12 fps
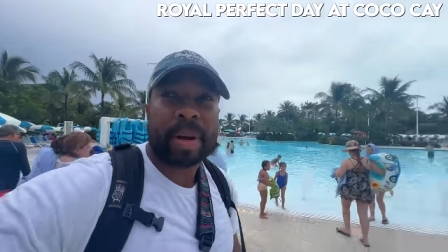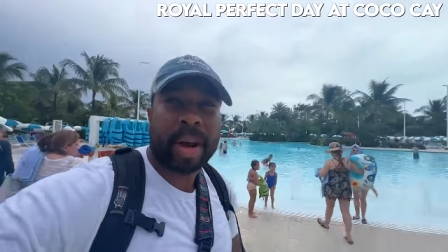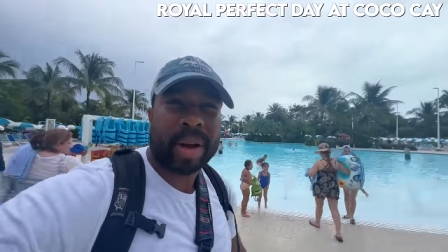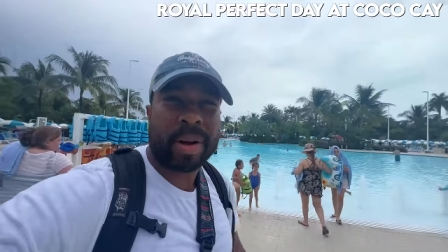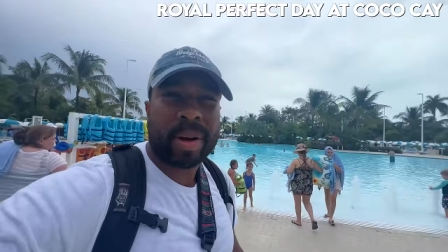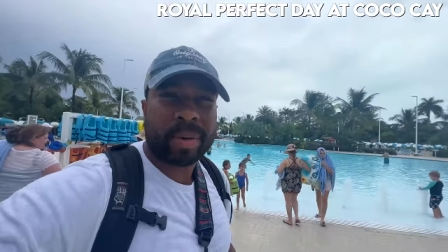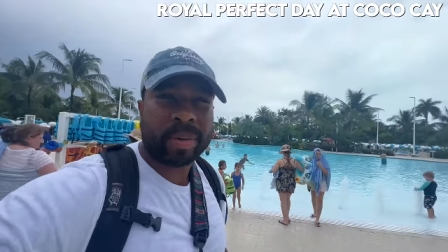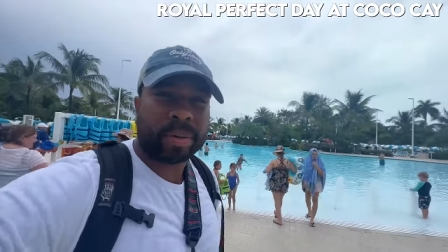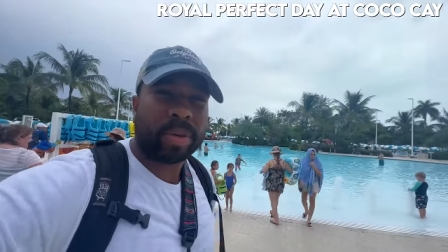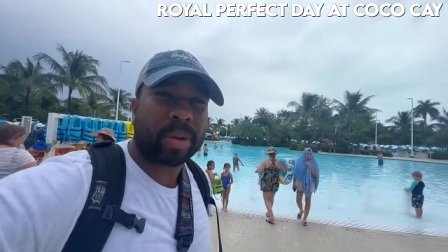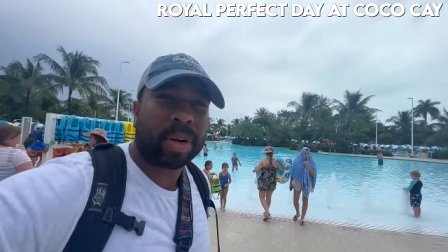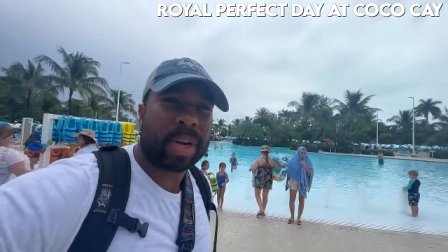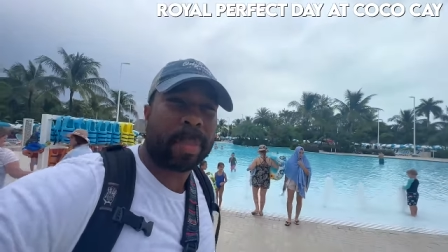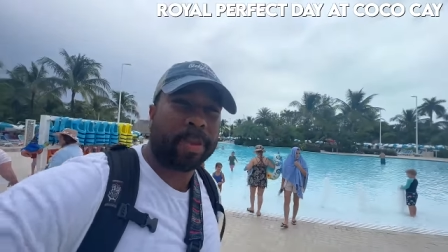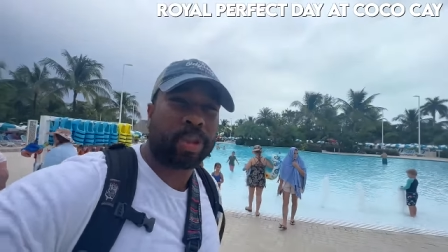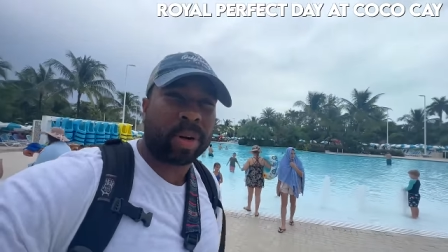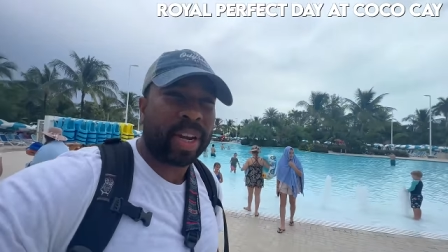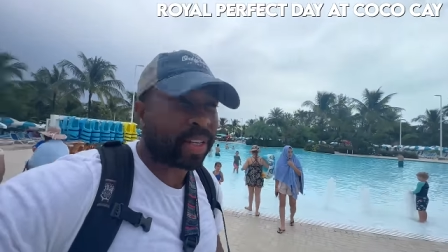I don't know, order a
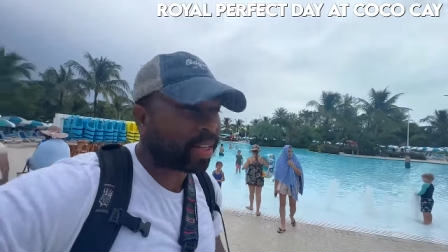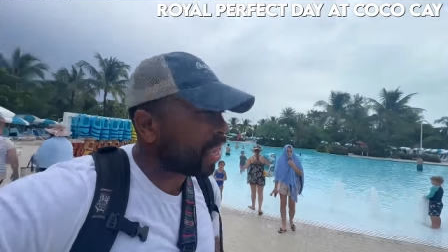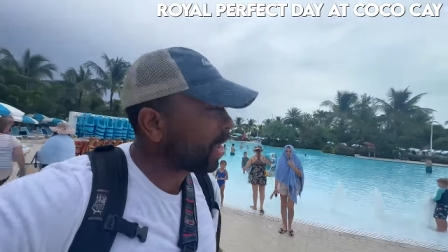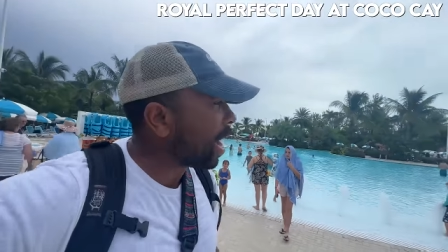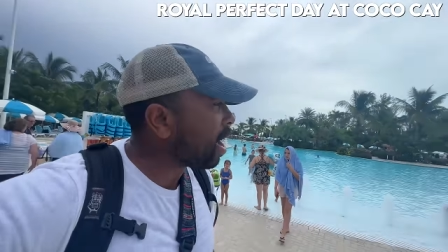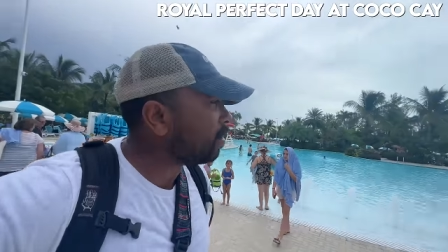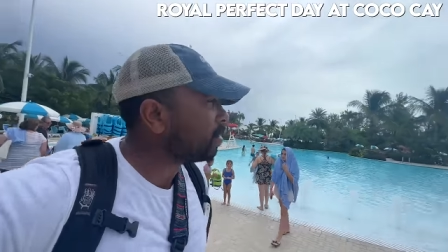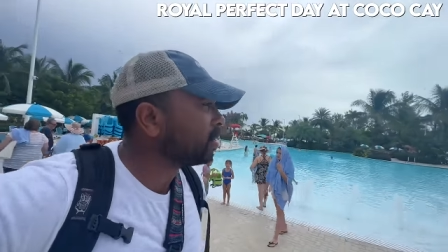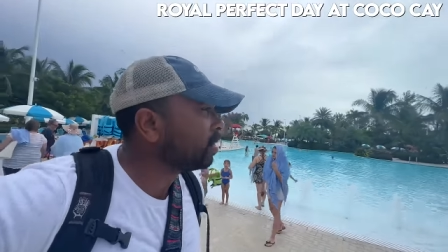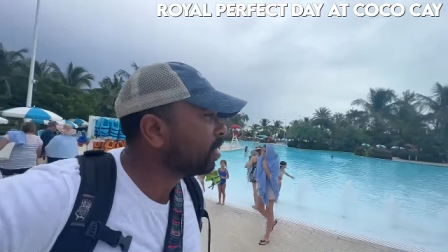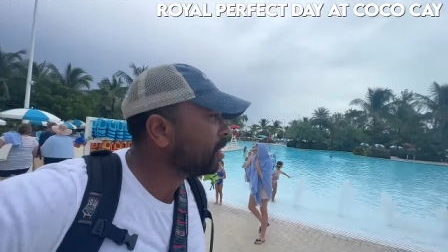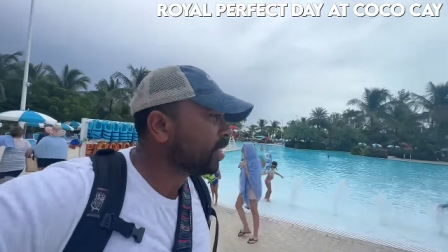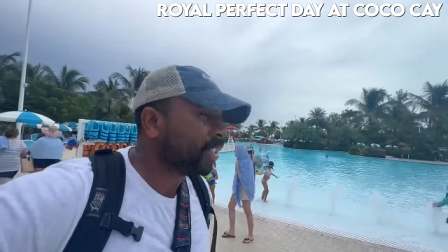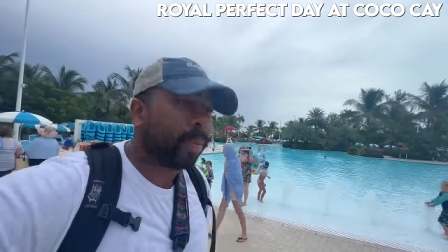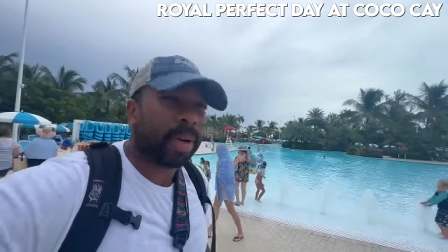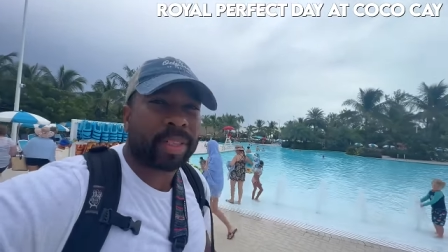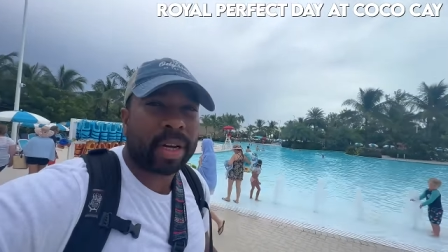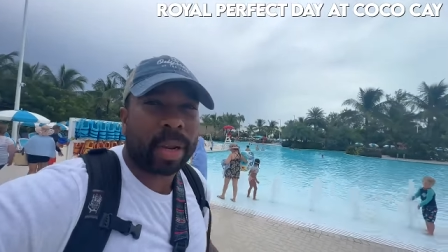couple drinks, hang out, see
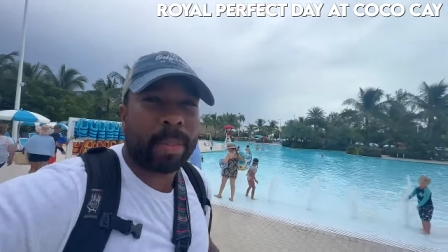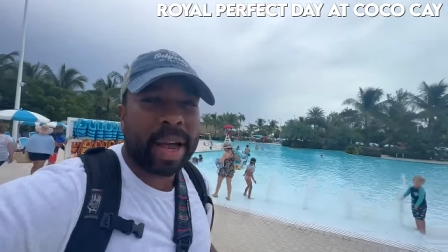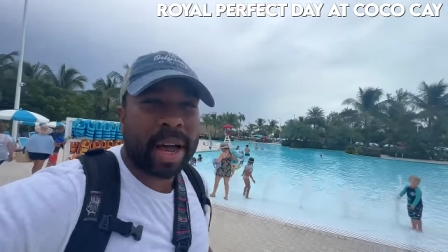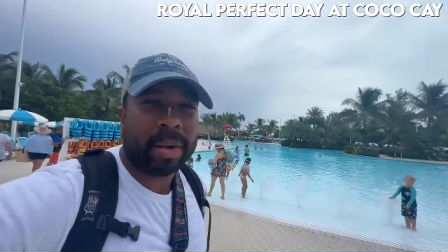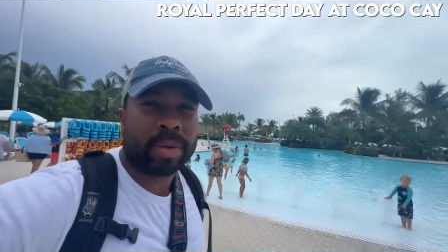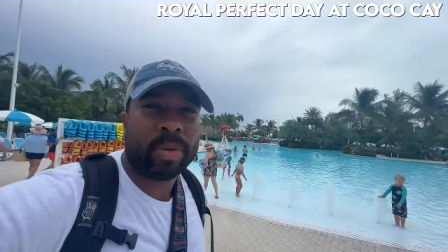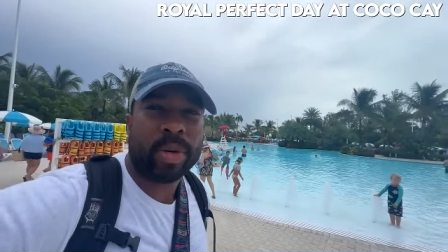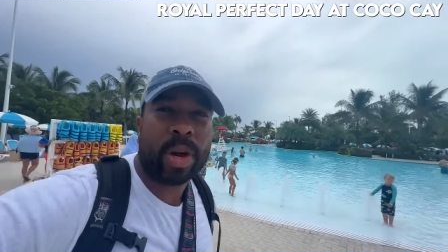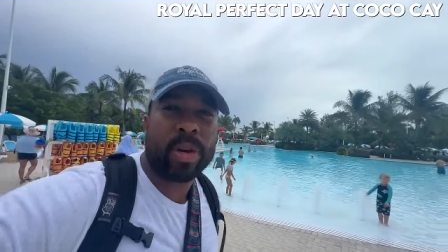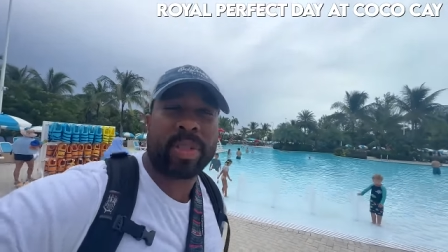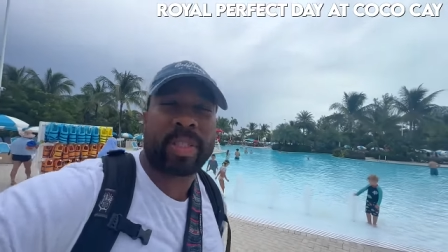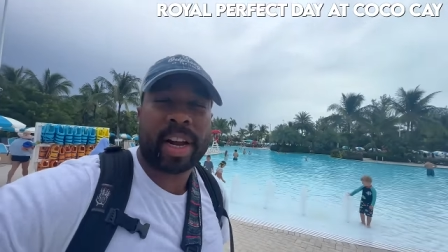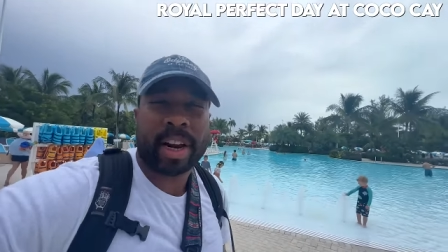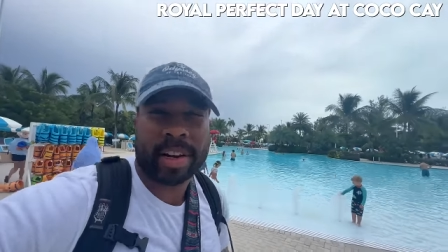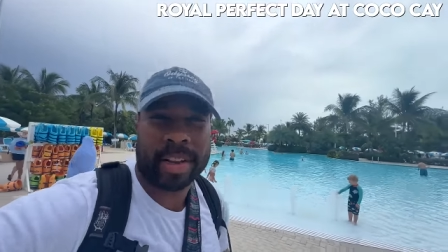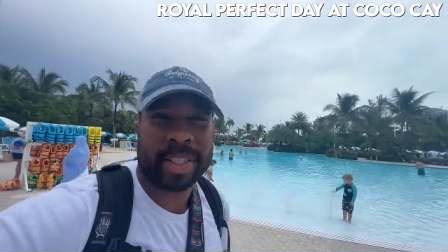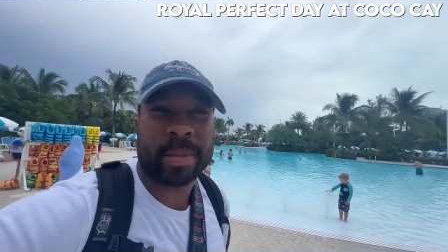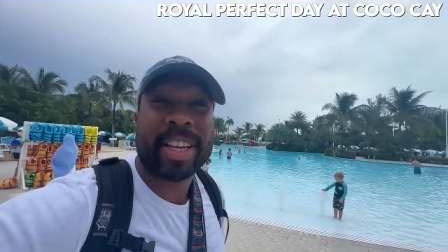what it's all about. Who knows? I
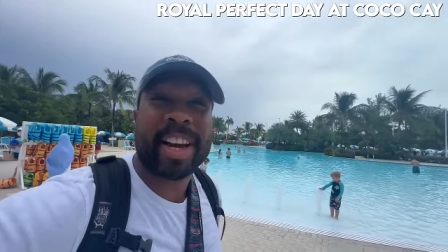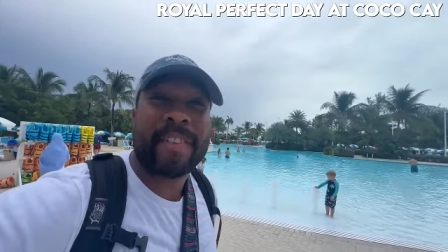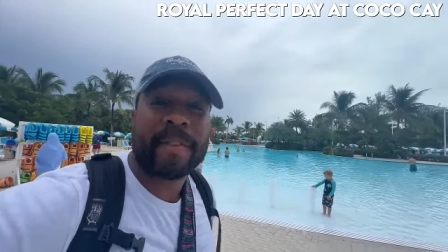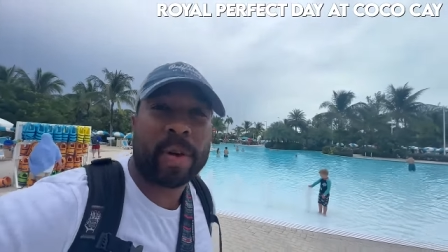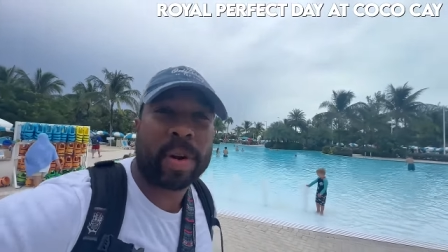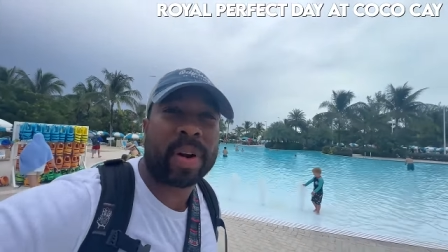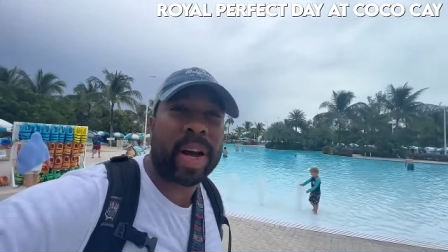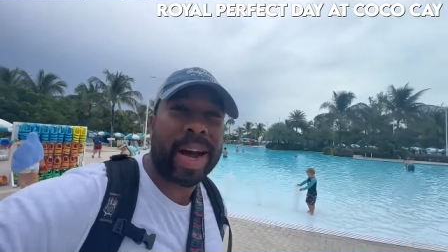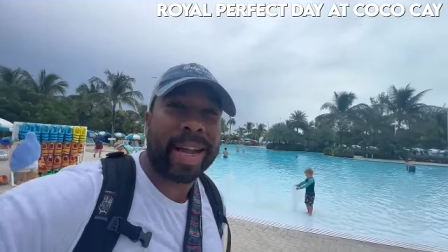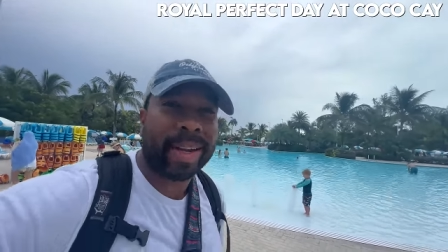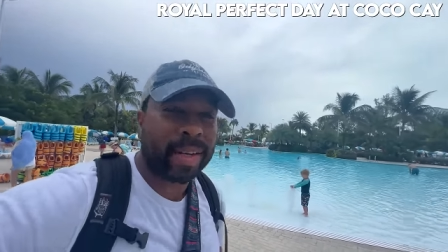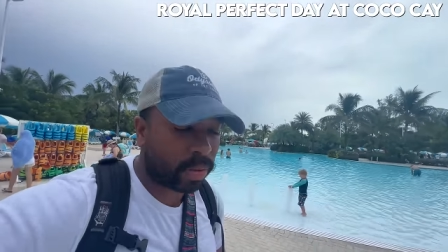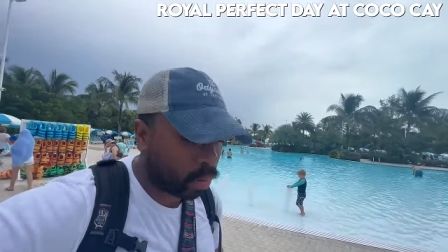hear there's some good food on the island as